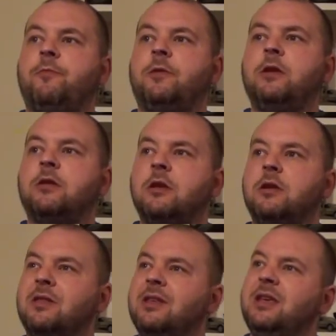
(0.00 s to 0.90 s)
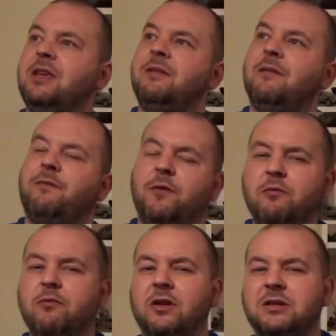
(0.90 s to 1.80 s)
The
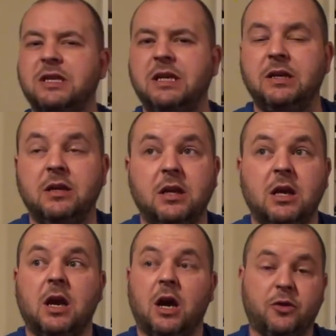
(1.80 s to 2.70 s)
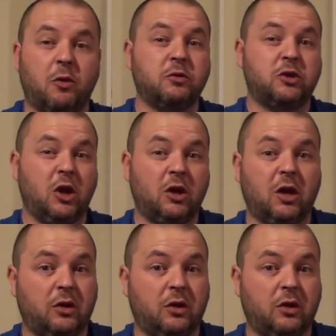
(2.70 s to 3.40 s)
funeral scene I thought was good.